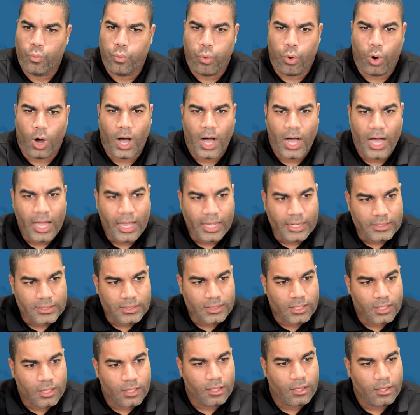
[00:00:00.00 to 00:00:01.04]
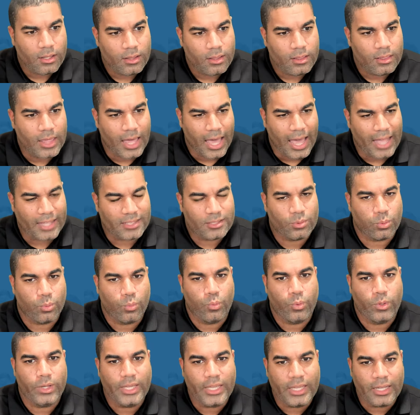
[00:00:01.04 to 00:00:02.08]
What? That's
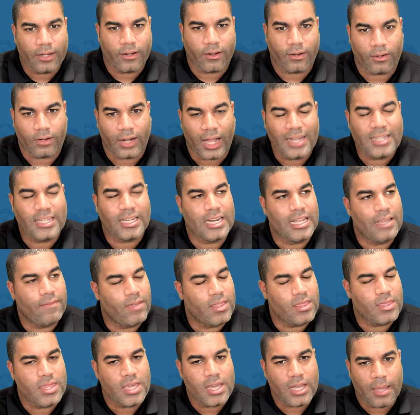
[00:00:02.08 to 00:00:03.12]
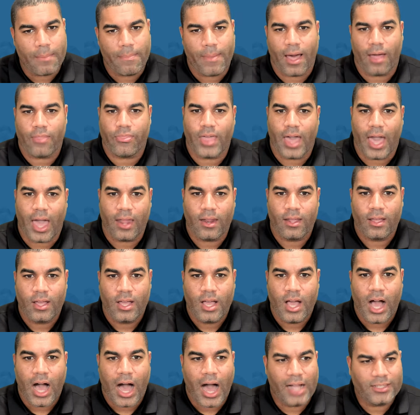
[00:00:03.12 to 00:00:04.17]
weird. I didn't even think about that.
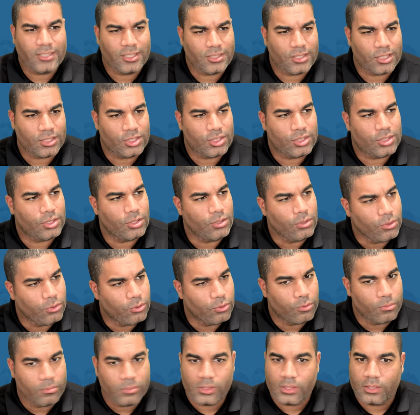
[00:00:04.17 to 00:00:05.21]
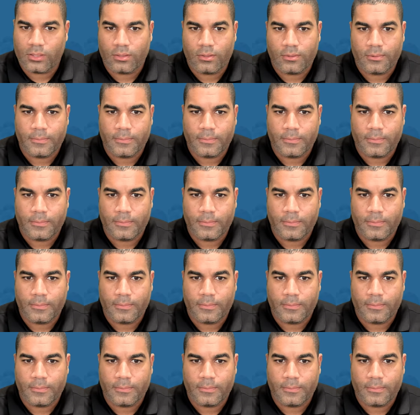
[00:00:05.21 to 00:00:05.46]
I just assumed.